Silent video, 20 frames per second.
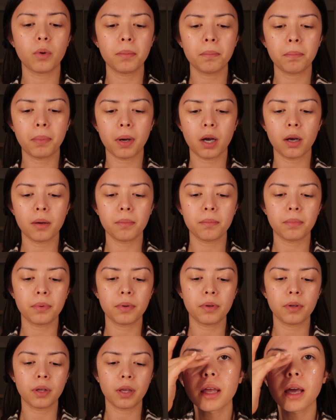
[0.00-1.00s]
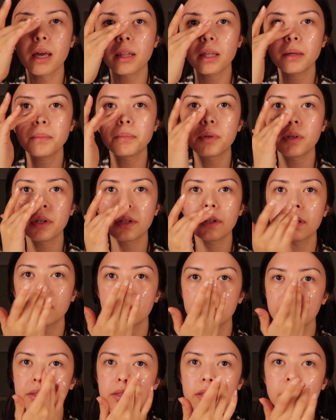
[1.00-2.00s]
one pump. I like putting
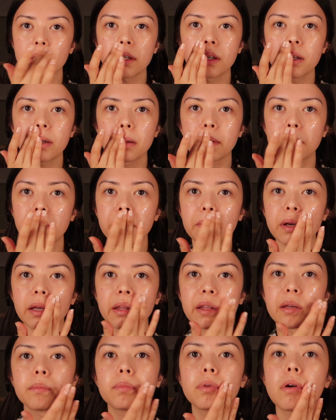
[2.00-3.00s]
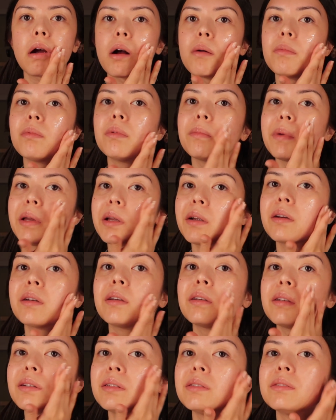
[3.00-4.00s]
this in my like problem
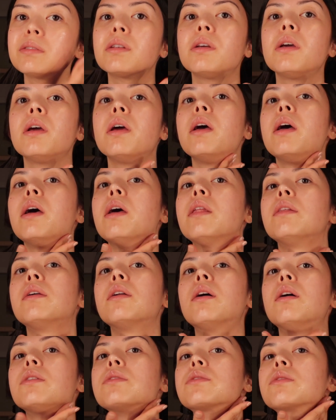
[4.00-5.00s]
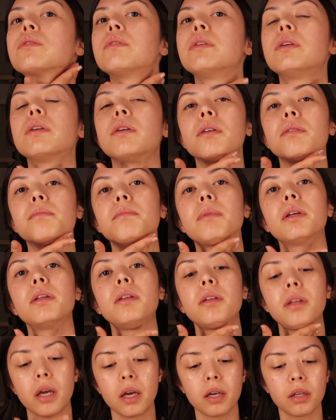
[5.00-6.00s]
areas and then also here on my
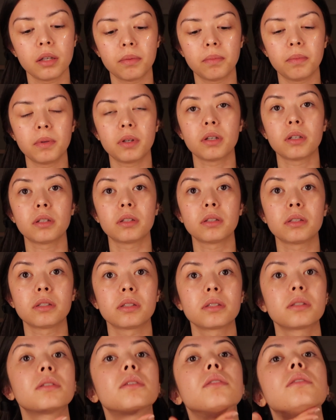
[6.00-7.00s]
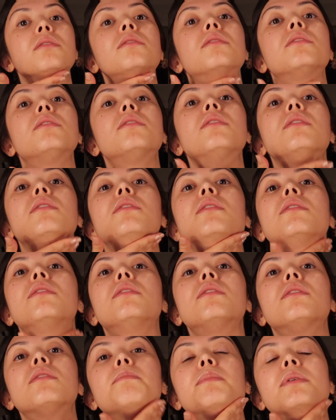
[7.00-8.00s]
neck because
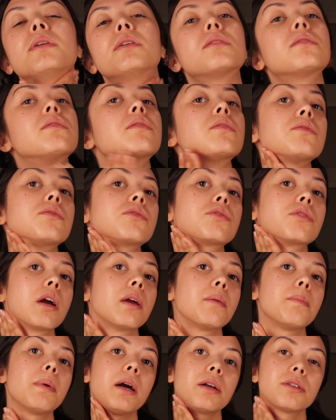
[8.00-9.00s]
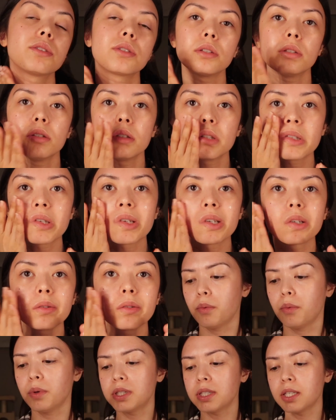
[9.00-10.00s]
because of those dry patches.
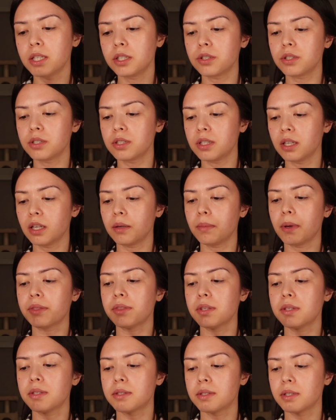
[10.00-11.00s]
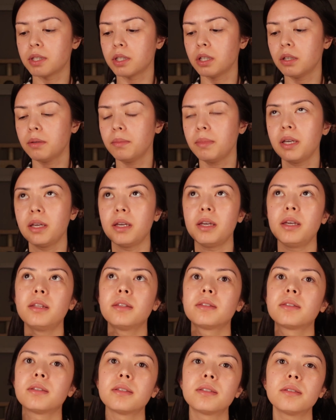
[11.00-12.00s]
What's interesting about this serum,
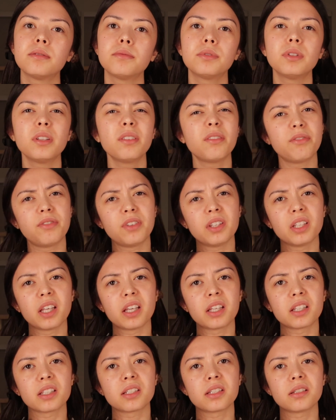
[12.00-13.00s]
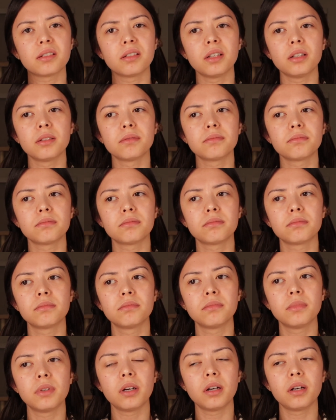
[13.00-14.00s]
it doesn't really feel like a serum.
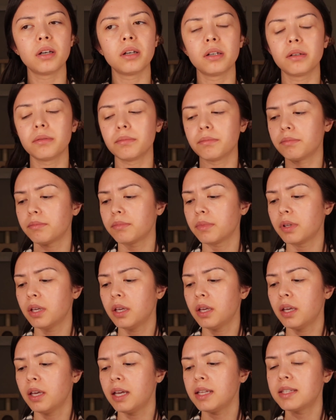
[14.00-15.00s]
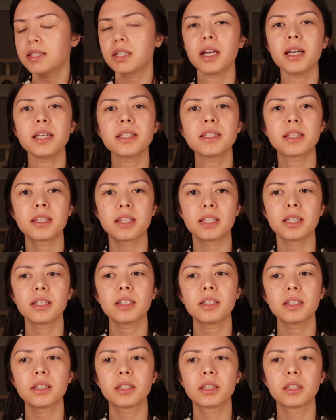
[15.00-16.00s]
Um, it's not as
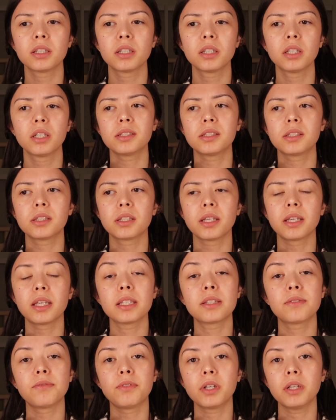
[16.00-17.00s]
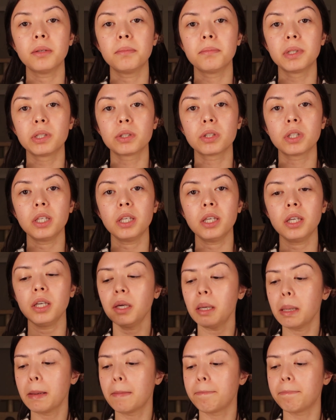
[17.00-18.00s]
thick. It's like, it's very
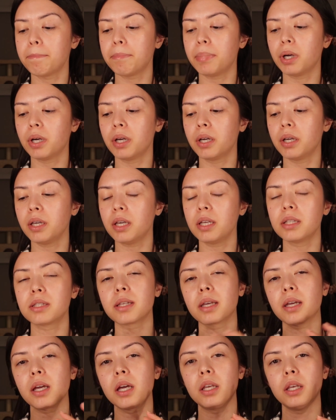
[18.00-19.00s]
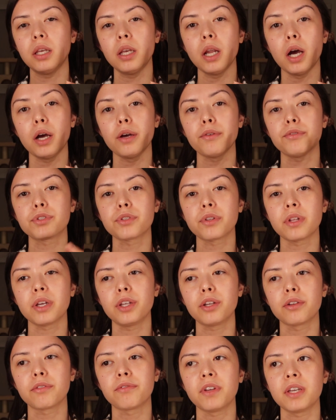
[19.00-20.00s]
milky, but it's like enough so
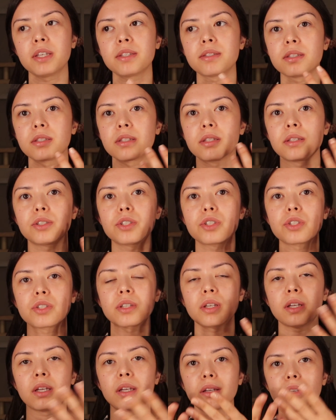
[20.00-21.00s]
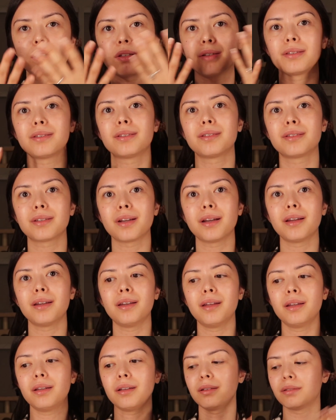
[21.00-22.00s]
that your face isn't just like
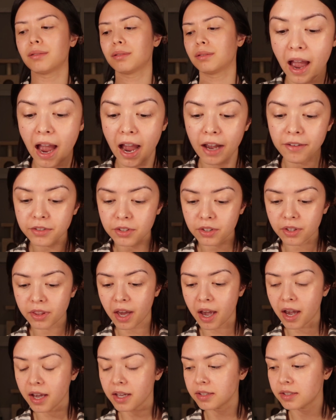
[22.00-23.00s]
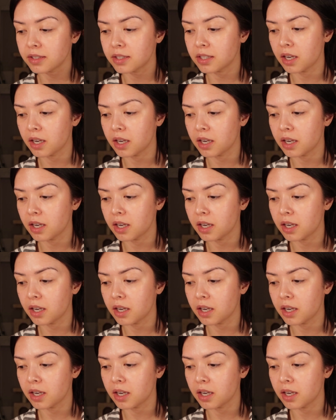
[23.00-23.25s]
shiny. After that,